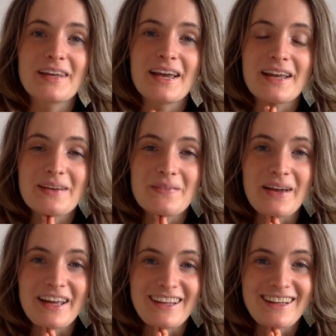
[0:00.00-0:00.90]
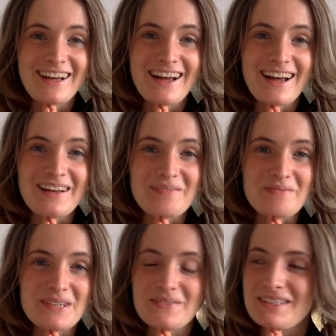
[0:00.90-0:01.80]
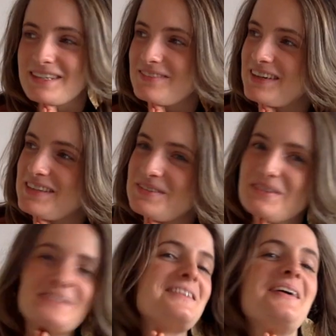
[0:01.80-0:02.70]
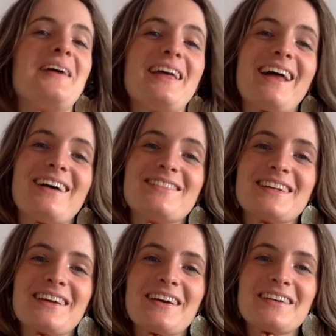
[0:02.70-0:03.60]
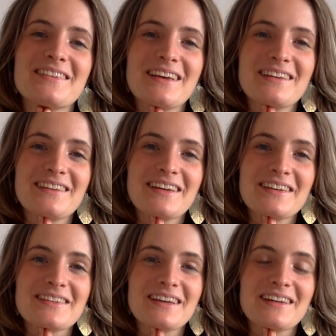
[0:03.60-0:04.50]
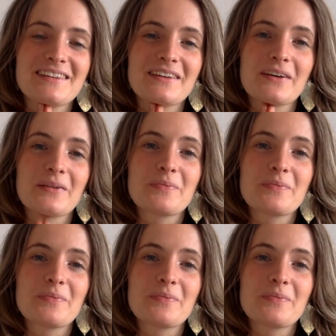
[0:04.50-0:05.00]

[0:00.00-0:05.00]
Anyway, someone's at my door, so I have to go. It sounds like it's time to go.